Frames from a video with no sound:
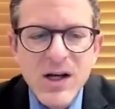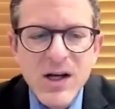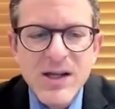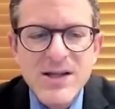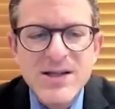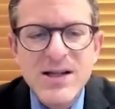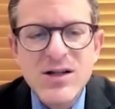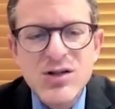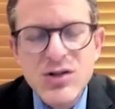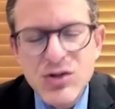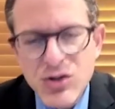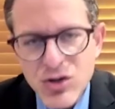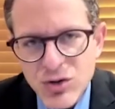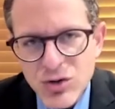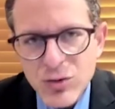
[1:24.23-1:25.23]
And then
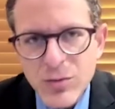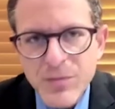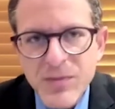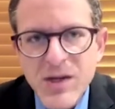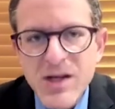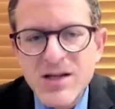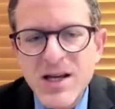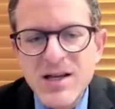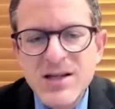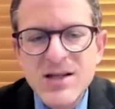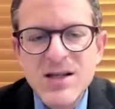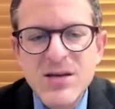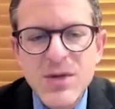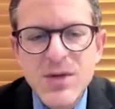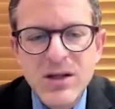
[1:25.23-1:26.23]
section 2 tests
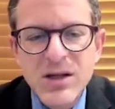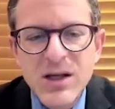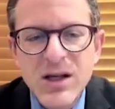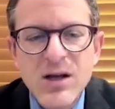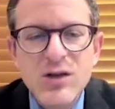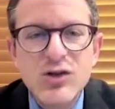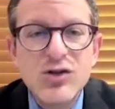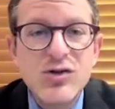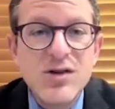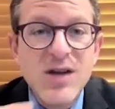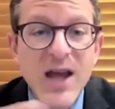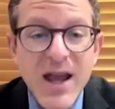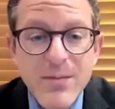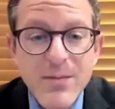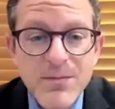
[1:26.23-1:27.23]
the ability to
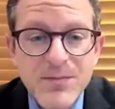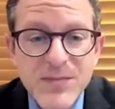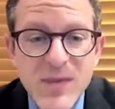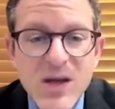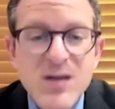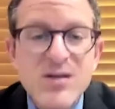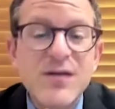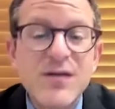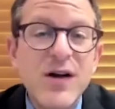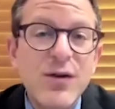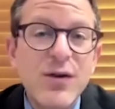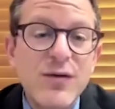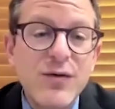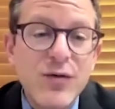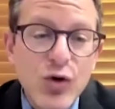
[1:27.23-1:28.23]
name, to
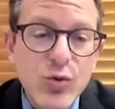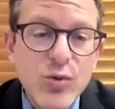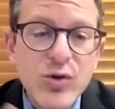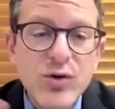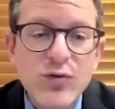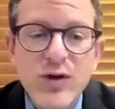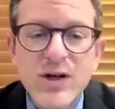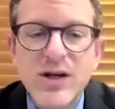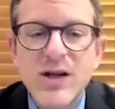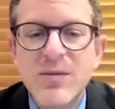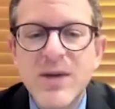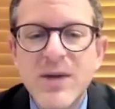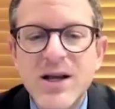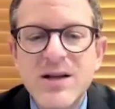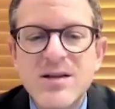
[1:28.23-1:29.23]
follow verbal and written
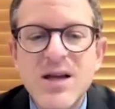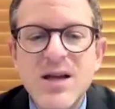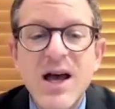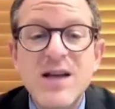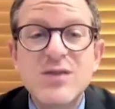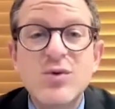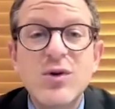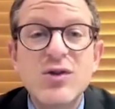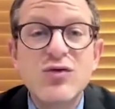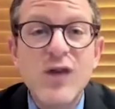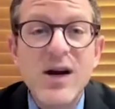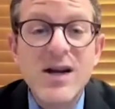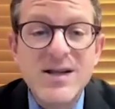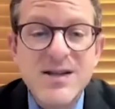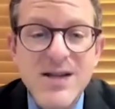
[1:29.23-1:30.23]
commands, as well as
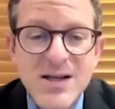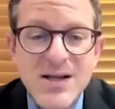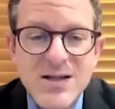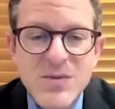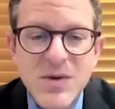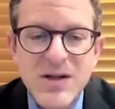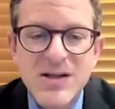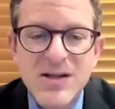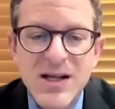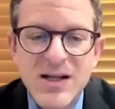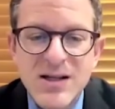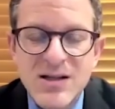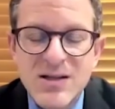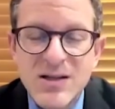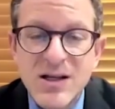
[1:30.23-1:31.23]
write a sentence
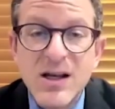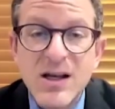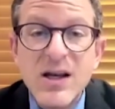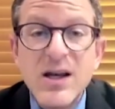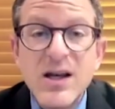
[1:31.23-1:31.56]
spontaneously.